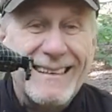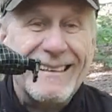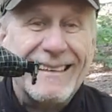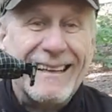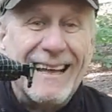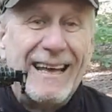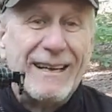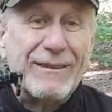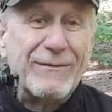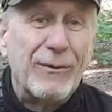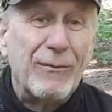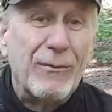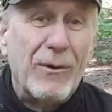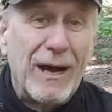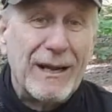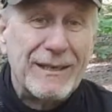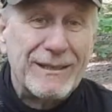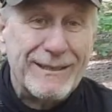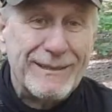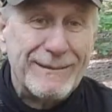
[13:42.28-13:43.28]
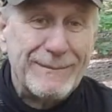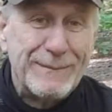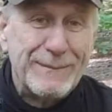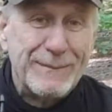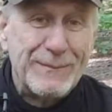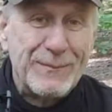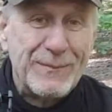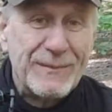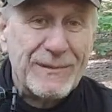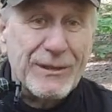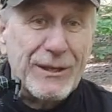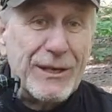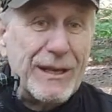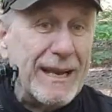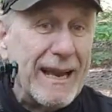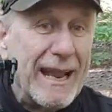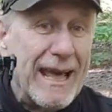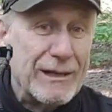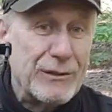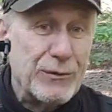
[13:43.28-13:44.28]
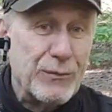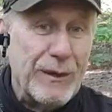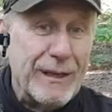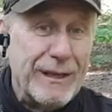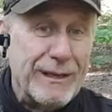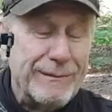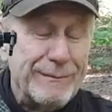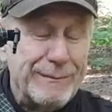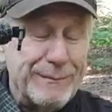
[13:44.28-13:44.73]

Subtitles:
Thanks for watching. See you next week.